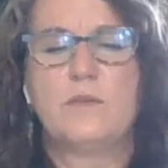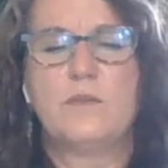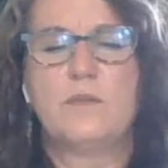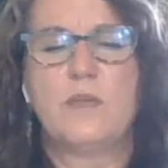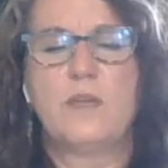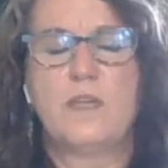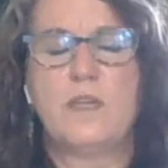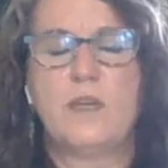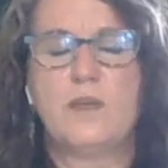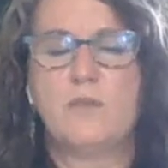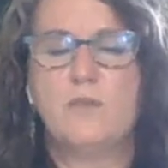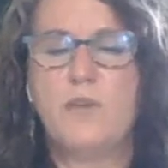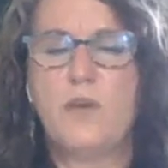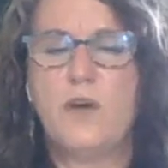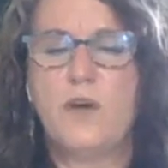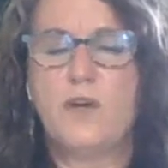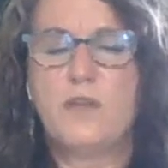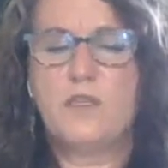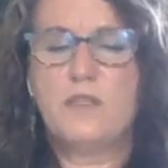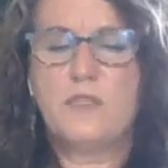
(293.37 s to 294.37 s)
Again,
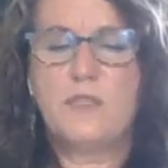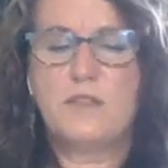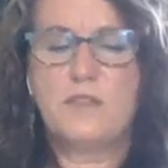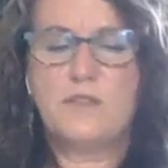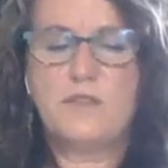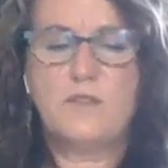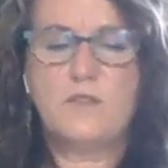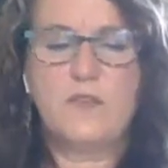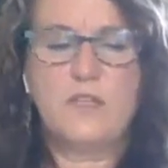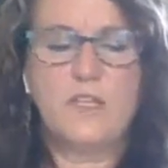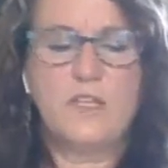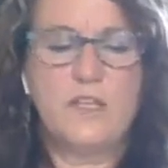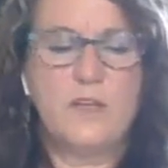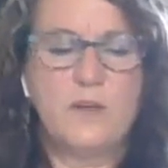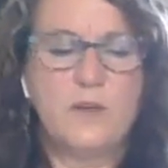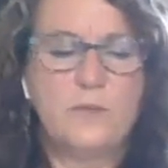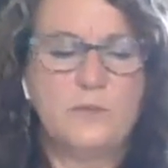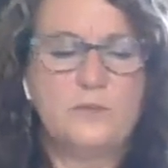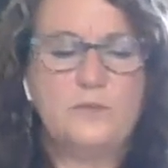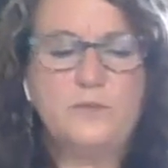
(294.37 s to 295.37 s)
pausing this
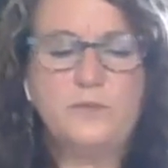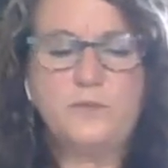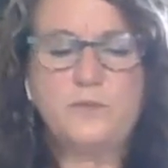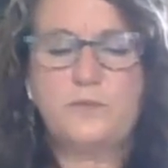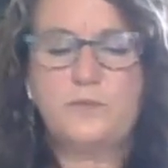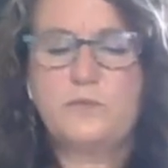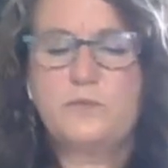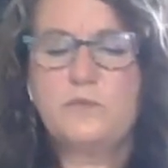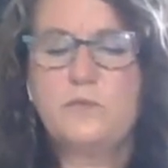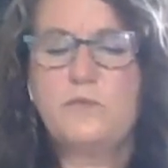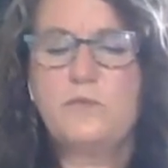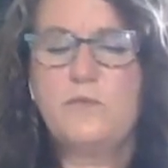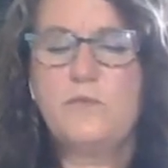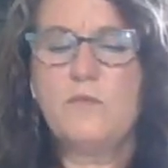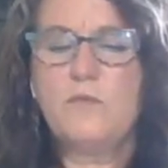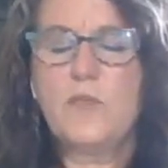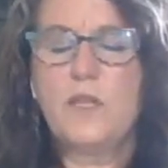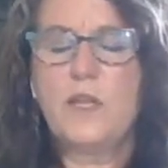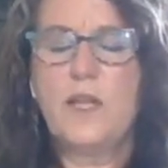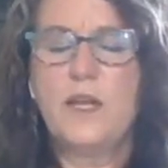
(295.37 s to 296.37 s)
video
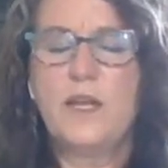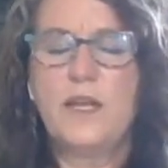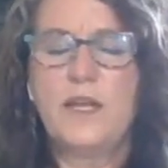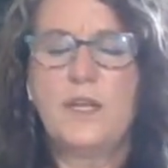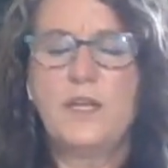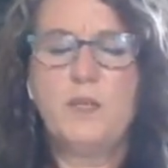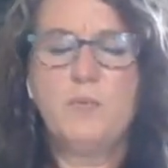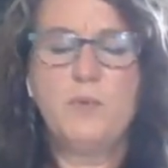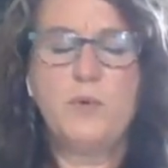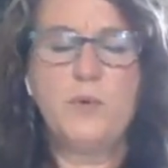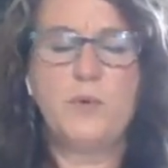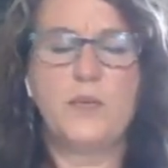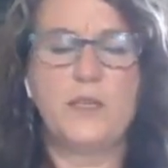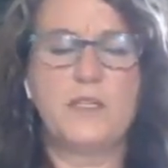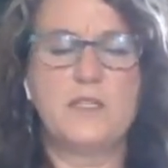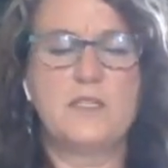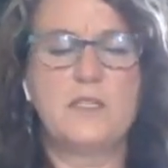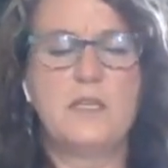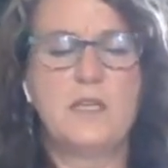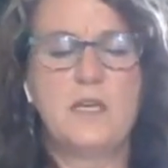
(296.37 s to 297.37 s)
at any
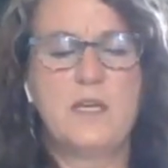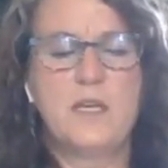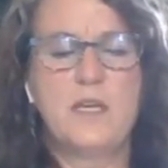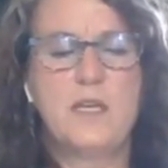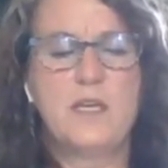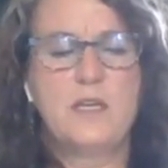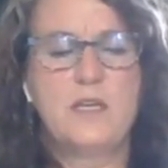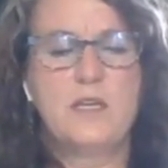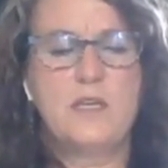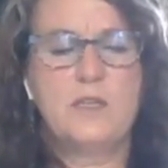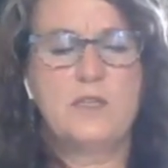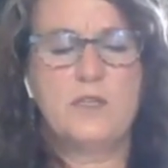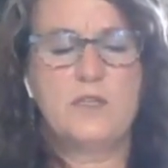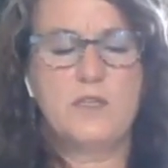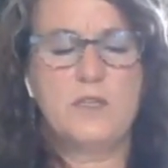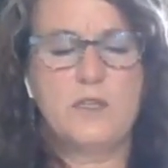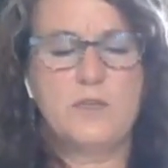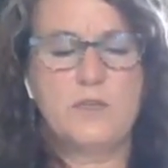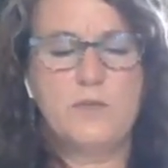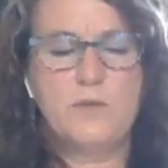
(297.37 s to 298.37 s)
point so
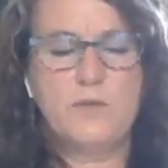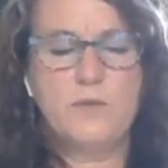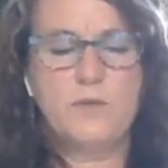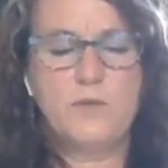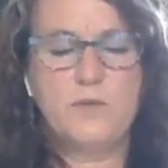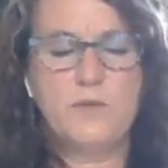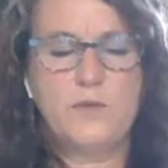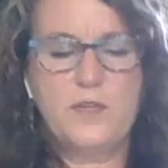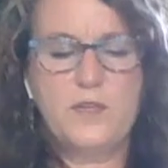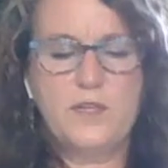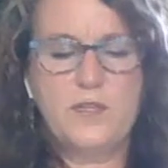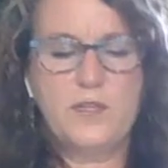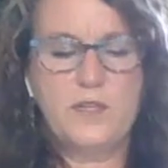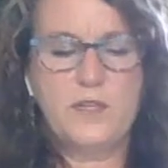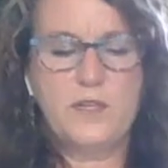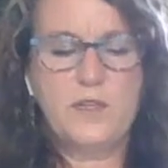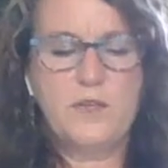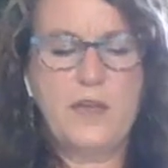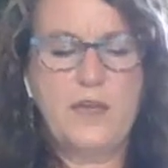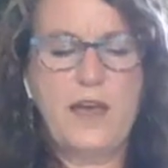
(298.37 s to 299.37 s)
that you feel
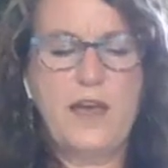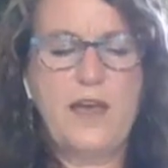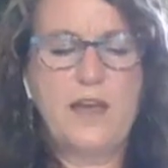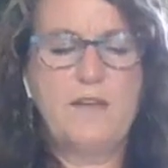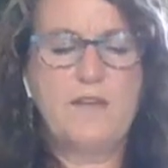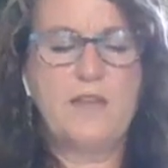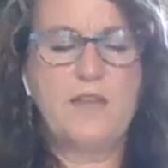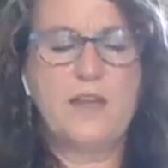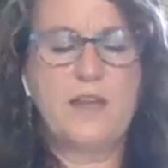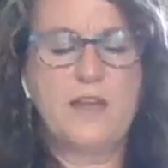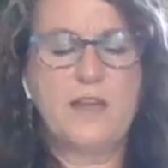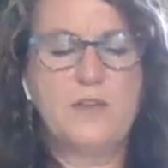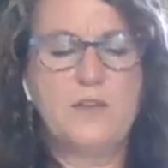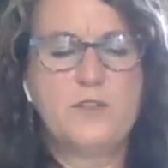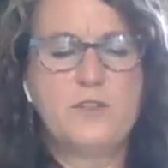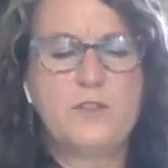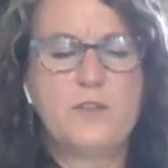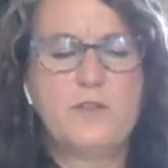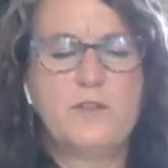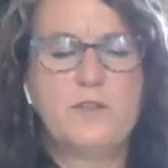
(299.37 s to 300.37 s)
like you have that
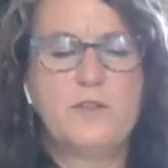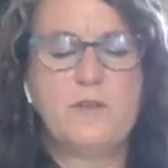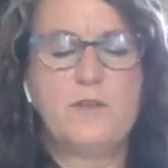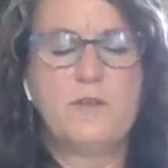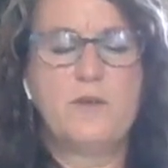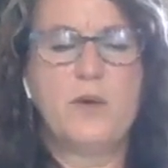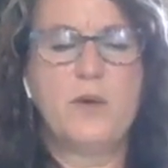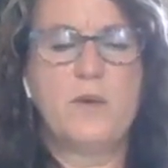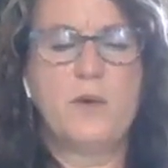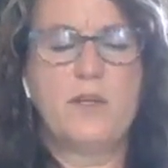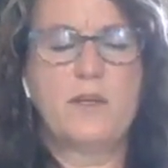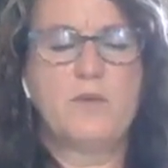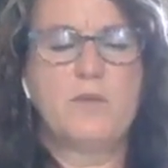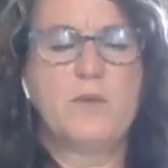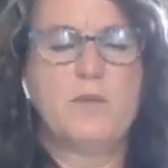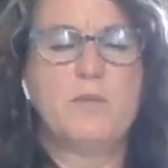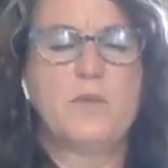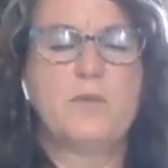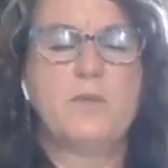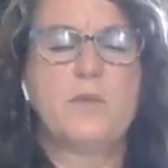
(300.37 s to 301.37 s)
energy flow going, and
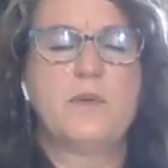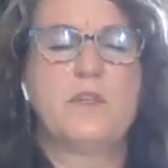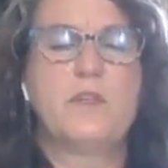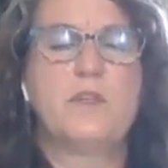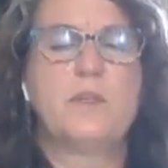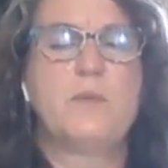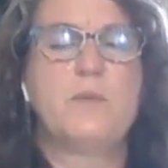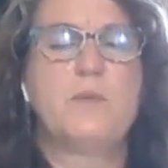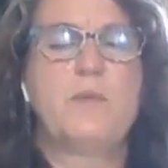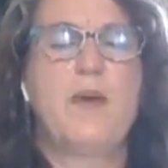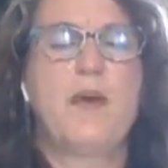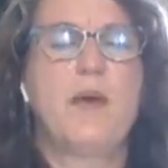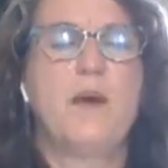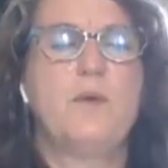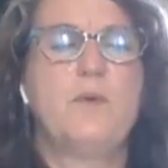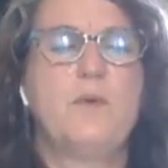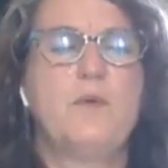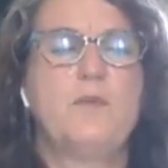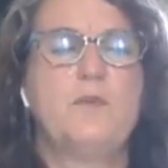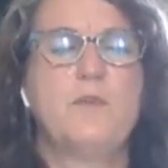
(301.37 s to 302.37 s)
remembering that the
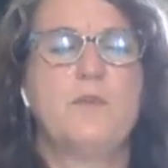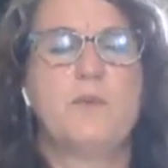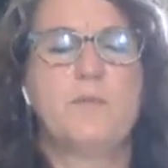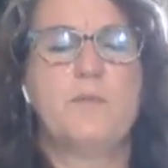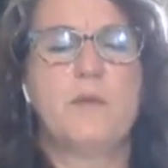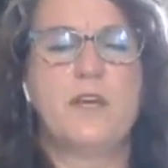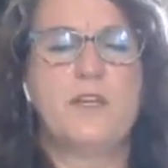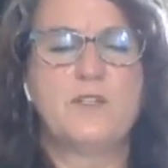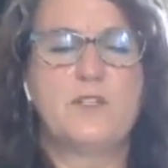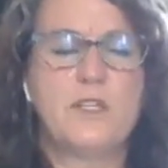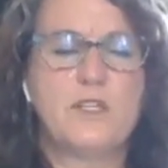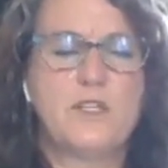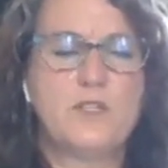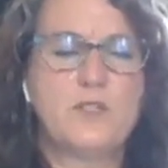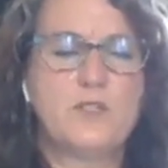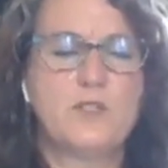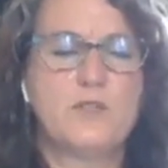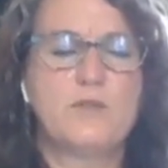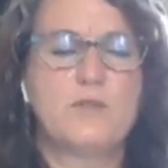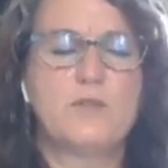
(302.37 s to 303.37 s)
power of your
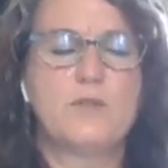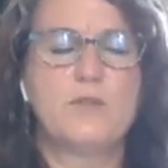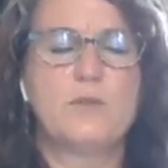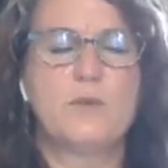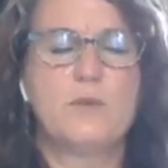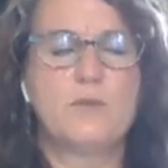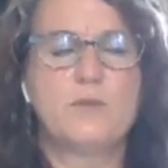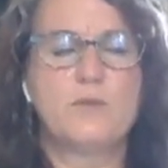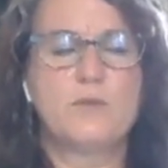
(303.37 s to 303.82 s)
imagination is so